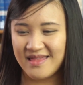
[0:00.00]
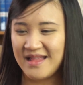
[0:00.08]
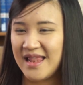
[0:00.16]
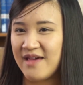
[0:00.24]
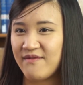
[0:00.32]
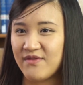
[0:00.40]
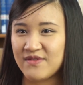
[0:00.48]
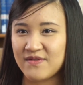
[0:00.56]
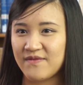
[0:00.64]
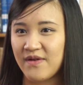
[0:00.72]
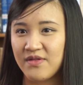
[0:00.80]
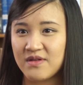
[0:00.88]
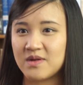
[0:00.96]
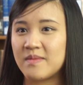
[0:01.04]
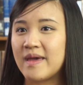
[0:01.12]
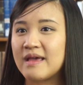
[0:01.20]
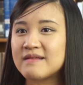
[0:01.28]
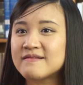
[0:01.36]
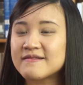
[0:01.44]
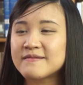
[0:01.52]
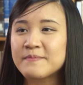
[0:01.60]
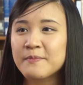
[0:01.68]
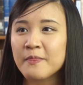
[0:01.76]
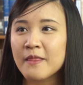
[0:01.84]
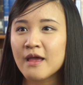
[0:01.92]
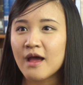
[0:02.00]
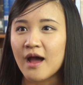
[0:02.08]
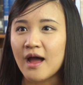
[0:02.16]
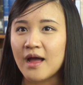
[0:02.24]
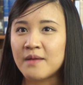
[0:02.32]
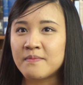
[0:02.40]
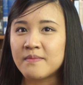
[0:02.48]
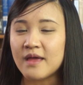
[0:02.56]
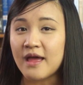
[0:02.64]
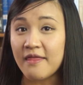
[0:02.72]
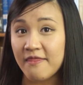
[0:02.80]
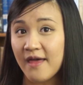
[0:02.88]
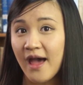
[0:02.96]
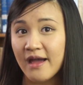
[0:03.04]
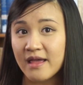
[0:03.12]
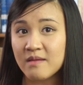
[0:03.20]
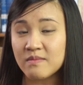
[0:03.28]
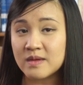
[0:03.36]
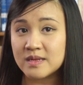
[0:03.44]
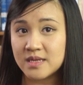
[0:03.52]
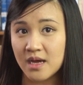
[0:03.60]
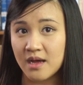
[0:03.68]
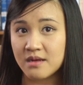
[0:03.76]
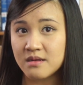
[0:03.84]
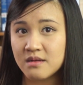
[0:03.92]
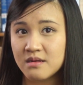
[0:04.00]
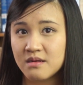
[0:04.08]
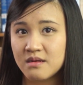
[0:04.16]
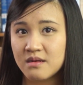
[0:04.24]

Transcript: the levels of other domains. And that can be done